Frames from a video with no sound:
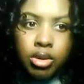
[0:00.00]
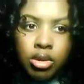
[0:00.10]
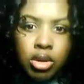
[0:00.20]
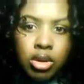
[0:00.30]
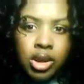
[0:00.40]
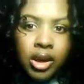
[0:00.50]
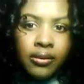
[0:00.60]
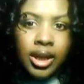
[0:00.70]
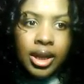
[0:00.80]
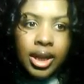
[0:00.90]
do little stuff
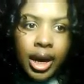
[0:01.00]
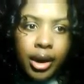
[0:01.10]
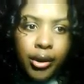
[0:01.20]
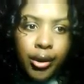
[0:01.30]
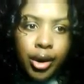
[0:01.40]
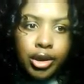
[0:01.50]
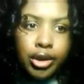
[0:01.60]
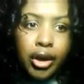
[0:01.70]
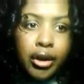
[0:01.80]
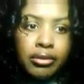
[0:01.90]
like that, or
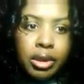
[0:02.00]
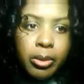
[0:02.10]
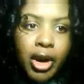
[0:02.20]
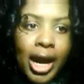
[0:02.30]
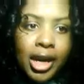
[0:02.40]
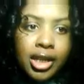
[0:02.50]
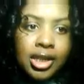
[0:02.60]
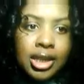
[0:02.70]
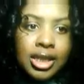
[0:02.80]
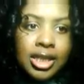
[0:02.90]
serve some
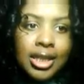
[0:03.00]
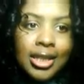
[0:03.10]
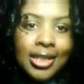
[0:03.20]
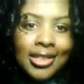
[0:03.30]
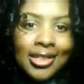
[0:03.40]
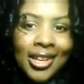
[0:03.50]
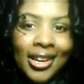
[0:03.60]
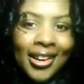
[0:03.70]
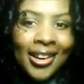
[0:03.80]
crackers and cheese